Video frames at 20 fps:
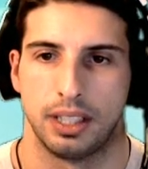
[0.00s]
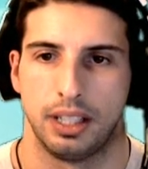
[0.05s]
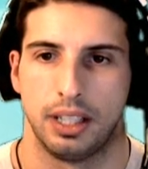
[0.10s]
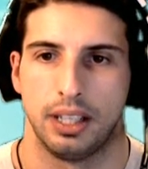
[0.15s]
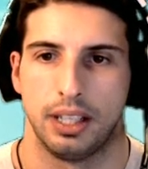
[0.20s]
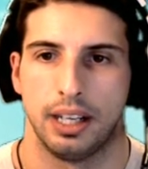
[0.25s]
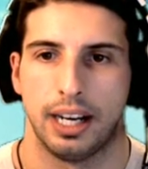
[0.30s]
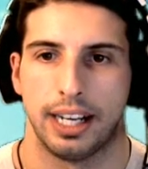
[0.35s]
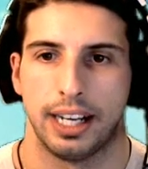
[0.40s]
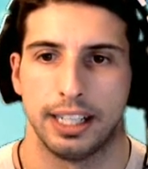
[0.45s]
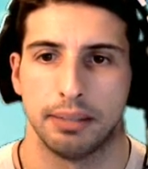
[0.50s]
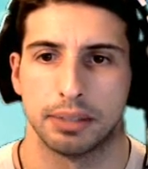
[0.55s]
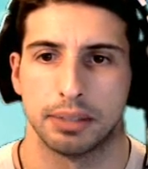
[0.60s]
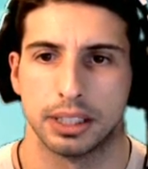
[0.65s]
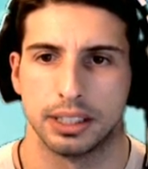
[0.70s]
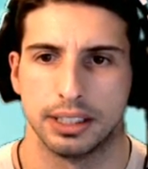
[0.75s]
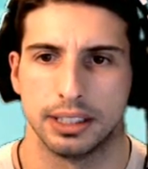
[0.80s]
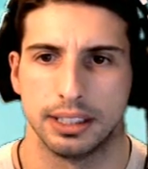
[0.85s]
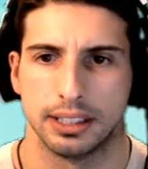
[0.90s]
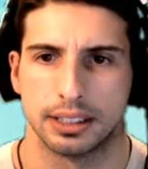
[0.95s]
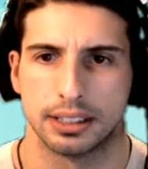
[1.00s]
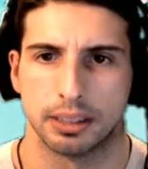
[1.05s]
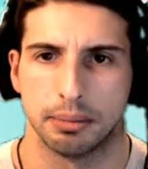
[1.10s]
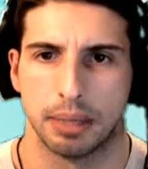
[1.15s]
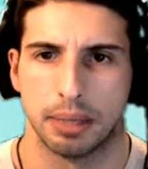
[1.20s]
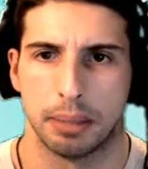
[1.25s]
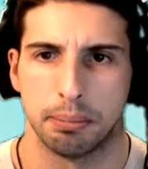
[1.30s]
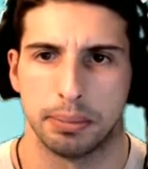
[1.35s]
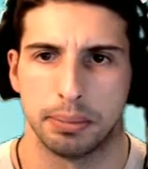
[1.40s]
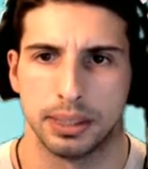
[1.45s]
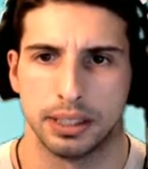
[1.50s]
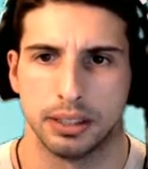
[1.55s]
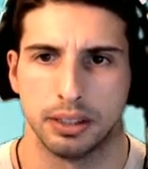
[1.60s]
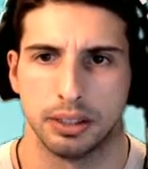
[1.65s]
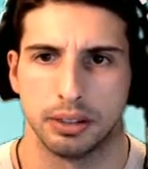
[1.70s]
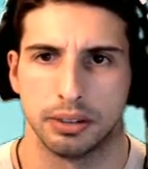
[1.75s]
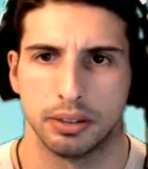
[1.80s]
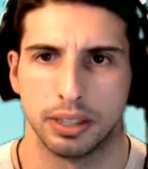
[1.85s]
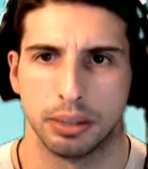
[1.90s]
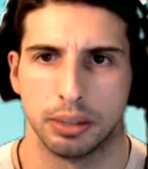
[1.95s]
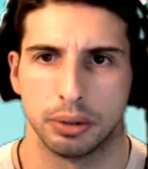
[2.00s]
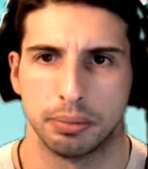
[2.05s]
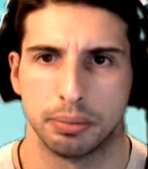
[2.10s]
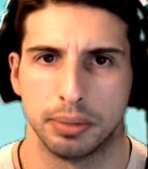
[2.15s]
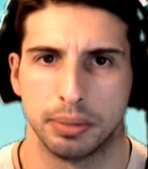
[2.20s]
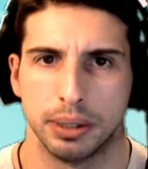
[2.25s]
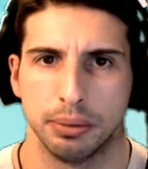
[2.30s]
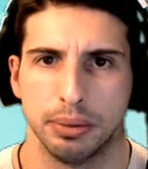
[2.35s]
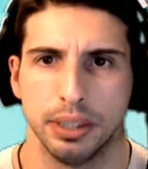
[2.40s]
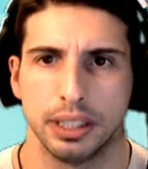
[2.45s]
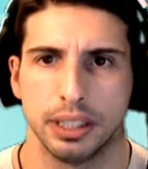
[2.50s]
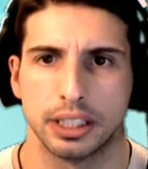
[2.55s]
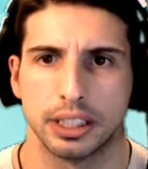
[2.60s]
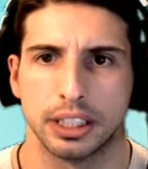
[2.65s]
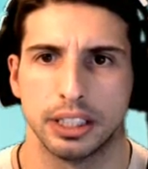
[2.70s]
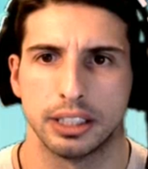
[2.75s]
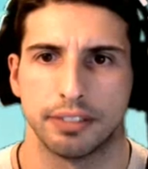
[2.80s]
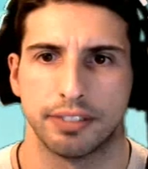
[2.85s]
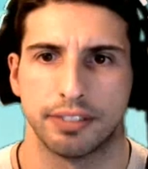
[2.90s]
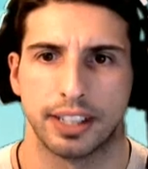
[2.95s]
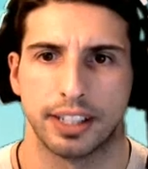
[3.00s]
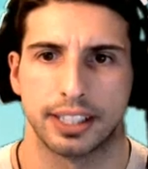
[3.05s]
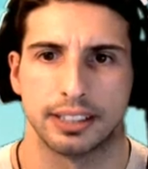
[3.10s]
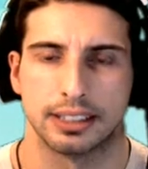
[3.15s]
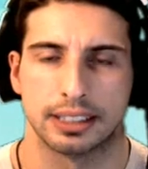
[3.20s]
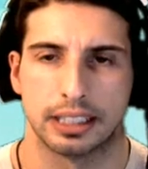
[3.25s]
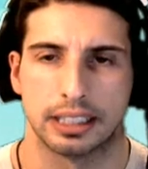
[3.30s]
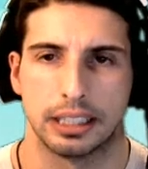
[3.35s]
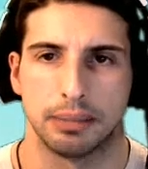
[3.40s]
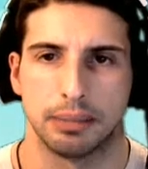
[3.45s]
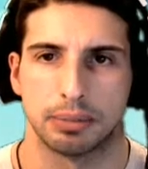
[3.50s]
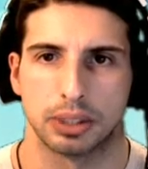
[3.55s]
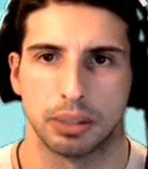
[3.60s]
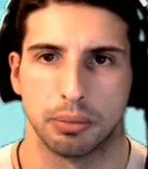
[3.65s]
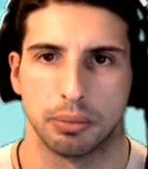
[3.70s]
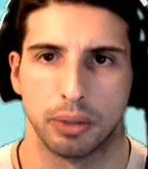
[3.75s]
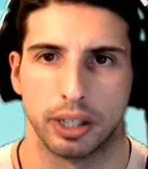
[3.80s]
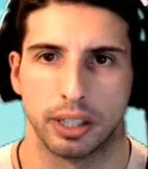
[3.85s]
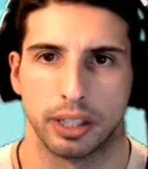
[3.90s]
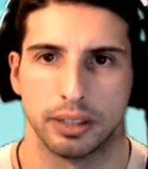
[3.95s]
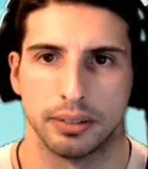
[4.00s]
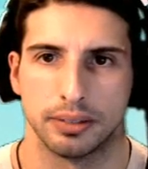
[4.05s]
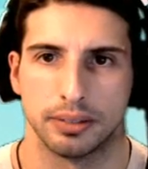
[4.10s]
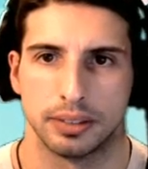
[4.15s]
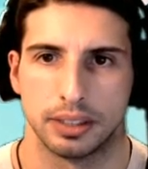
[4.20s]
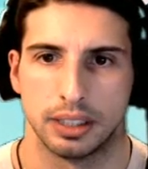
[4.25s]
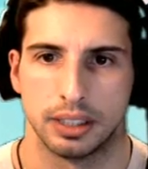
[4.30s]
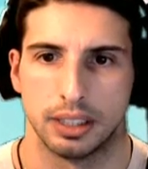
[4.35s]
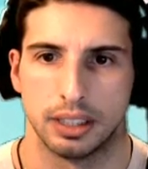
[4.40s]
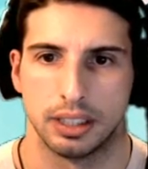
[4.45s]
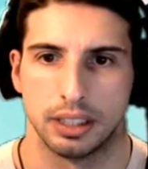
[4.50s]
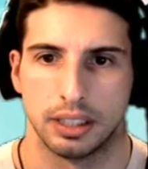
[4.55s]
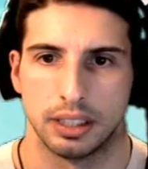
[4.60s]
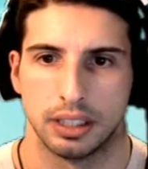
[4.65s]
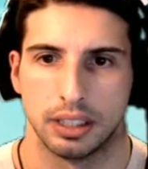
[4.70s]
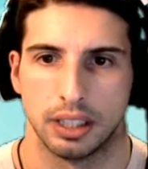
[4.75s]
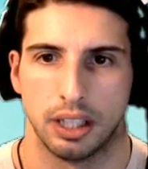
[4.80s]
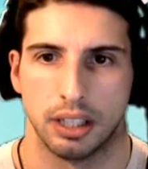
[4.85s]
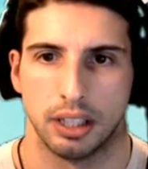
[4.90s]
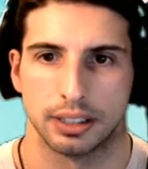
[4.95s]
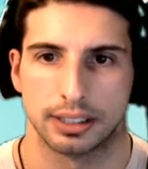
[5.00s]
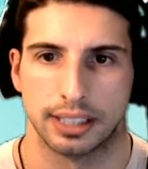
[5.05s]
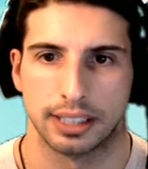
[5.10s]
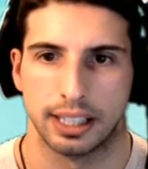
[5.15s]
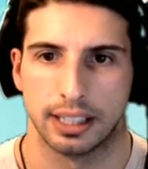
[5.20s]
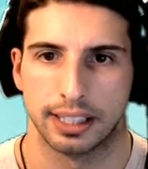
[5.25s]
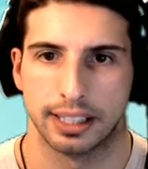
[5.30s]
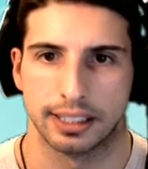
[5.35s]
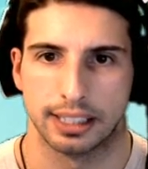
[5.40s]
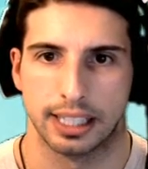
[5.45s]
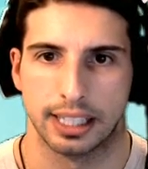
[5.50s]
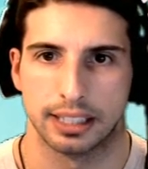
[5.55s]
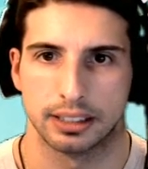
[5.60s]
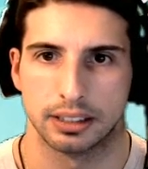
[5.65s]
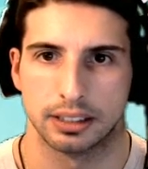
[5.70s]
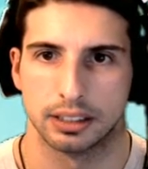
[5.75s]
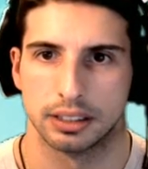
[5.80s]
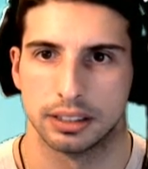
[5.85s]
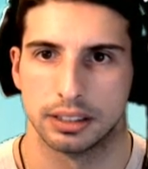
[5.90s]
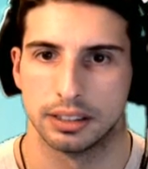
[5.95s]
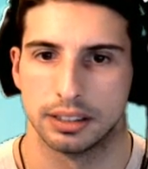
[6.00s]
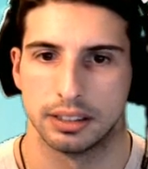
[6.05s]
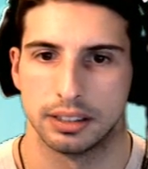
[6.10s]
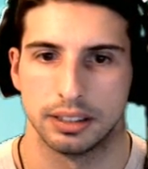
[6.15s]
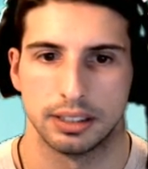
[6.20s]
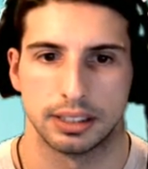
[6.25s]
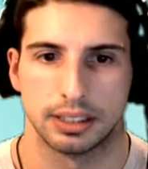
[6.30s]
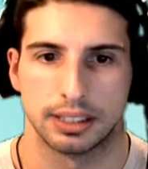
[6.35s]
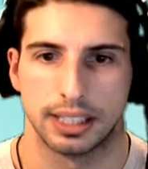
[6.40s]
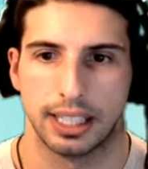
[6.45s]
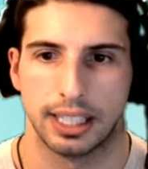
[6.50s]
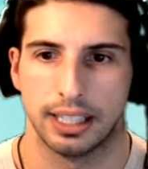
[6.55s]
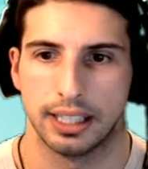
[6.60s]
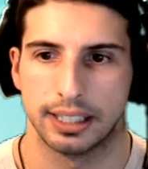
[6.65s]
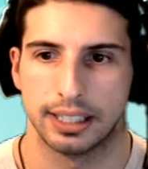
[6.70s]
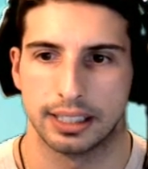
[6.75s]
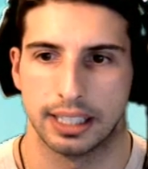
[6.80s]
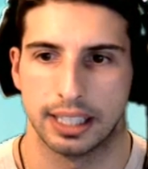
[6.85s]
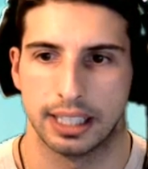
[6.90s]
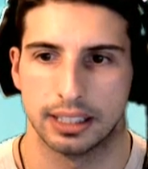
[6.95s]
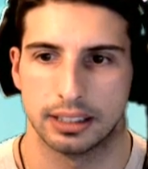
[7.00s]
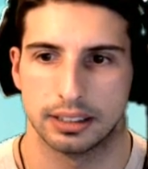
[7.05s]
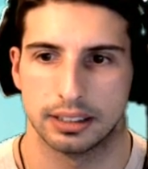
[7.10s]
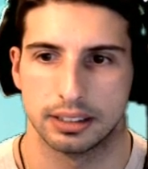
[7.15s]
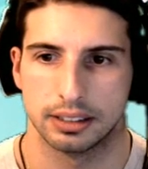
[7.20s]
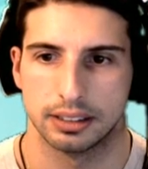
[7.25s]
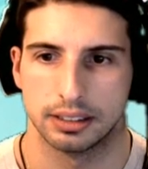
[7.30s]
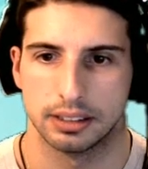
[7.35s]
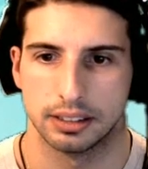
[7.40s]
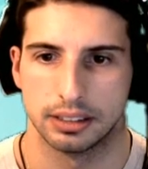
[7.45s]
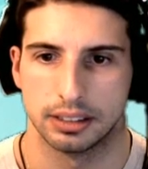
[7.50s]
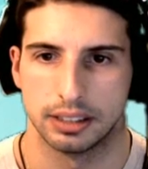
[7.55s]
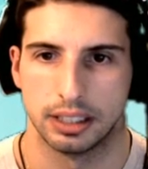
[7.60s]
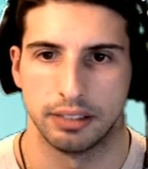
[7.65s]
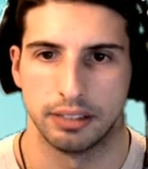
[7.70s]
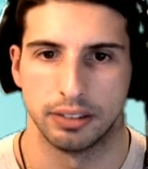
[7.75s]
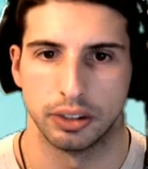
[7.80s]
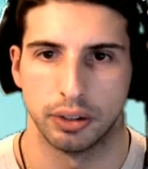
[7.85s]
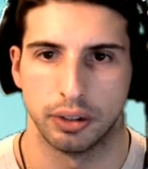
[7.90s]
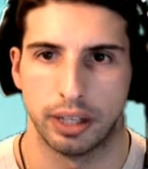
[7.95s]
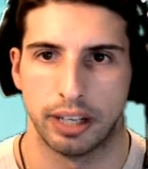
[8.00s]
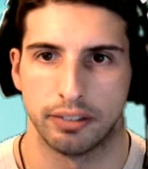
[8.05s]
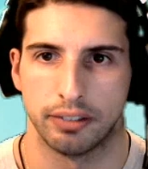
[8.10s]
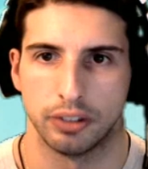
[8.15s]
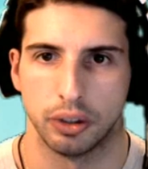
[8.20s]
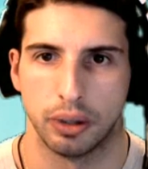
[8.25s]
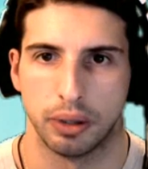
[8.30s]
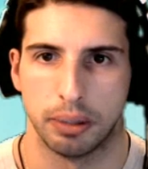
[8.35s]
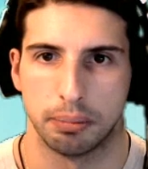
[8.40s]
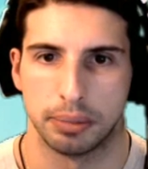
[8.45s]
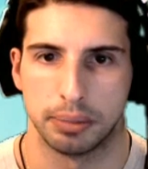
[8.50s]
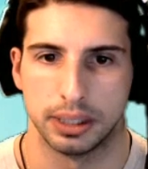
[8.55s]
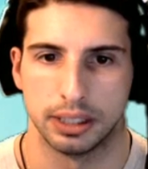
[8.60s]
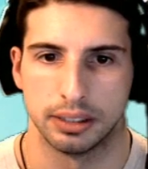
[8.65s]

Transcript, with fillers: I am gonna need some MP though. It would be really good if I could sleep somewhere. Oh, stay like that. Stay like that. Even though I have no MP.